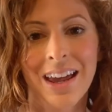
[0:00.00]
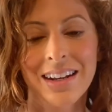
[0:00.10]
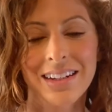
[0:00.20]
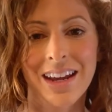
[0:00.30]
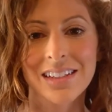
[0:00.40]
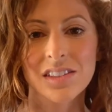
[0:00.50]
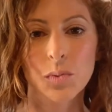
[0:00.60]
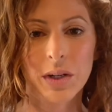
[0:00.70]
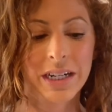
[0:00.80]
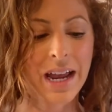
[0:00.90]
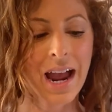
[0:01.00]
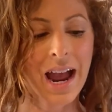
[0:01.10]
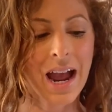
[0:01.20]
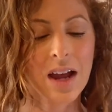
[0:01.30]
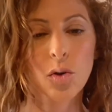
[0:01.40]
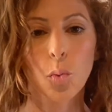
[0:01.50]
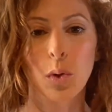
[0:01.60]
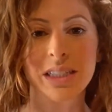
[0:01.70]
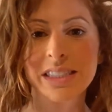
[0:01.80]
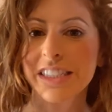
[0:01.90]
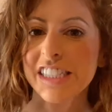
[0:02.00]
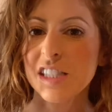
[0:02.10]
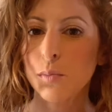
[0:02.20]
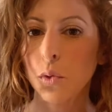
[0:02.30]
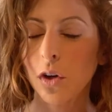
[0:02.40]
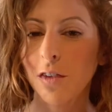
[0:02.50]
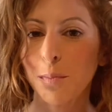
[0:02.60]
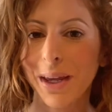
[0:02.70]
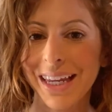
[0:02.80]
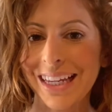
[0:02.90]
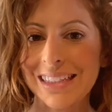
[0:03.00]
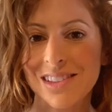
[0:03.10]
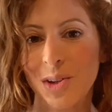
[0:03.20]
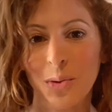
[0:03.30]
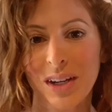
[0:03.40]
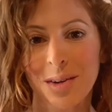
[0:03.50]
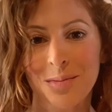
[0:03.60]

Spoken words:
Next, we're gonna add 1 teaspoon of baking soda.